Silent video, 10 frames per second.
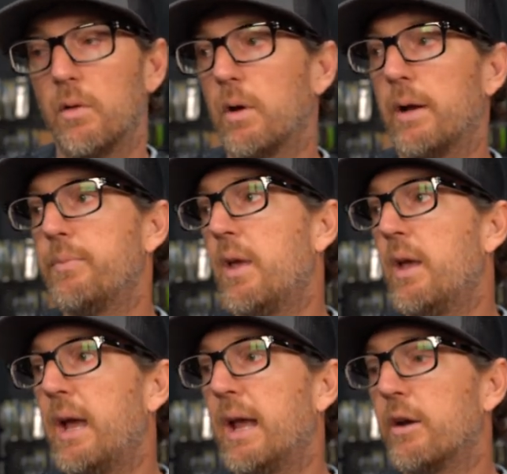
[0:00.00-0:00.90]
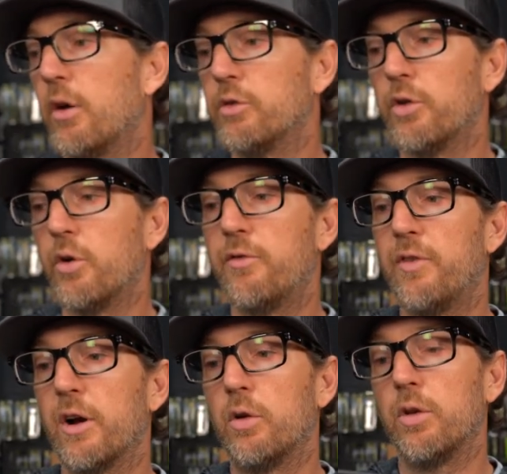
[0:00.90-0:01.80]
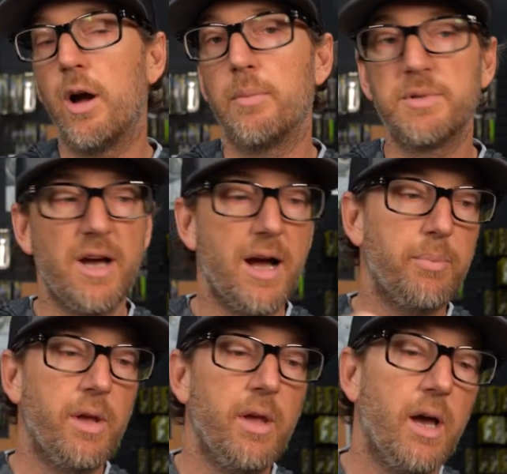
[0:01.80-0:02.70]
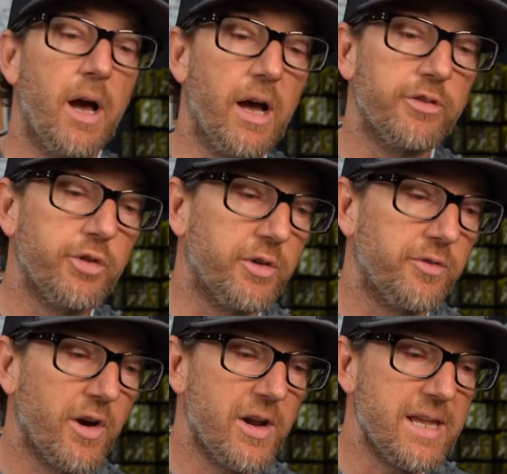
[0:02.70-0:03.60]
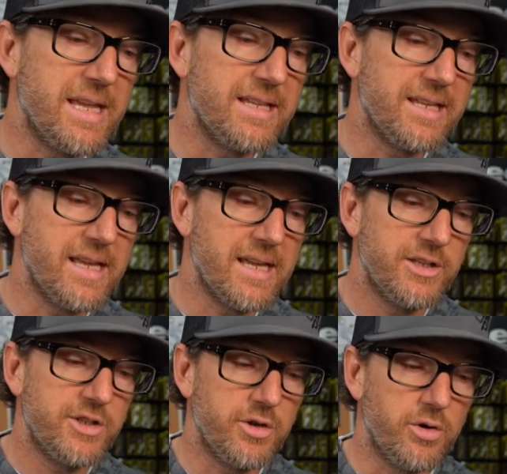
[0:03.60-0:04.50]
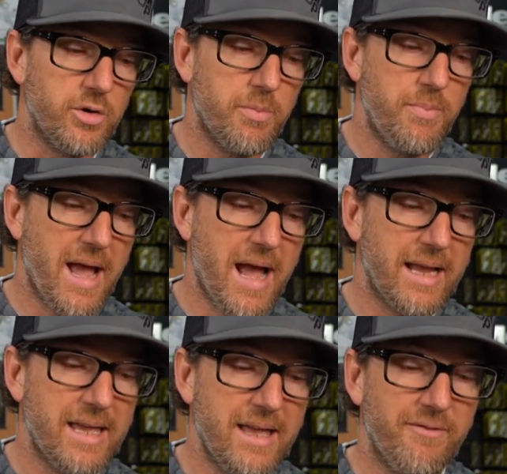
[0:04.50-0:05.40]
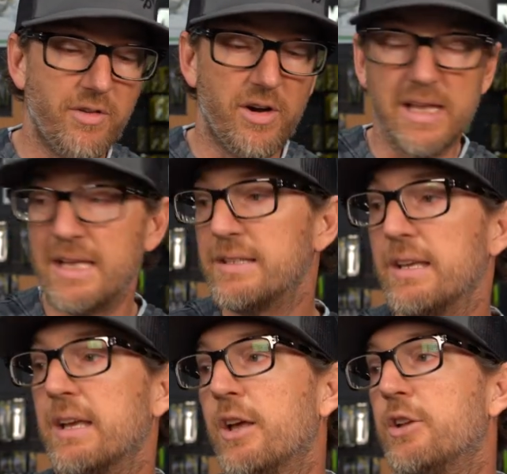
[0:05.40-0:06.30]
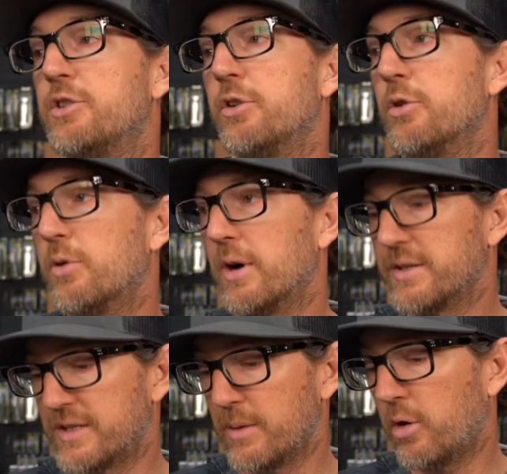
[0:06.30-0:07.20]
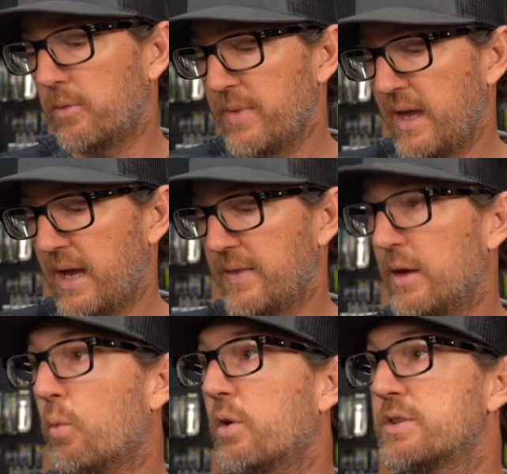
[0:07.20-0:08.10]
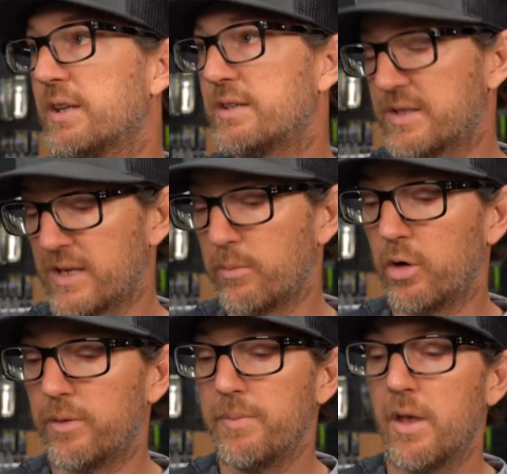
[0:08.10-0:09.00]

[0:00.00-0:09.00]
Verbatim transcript: right? And it also ferruled up top. Uh, so it's very easy to pack, very easy to assemble. And then once it's assembled,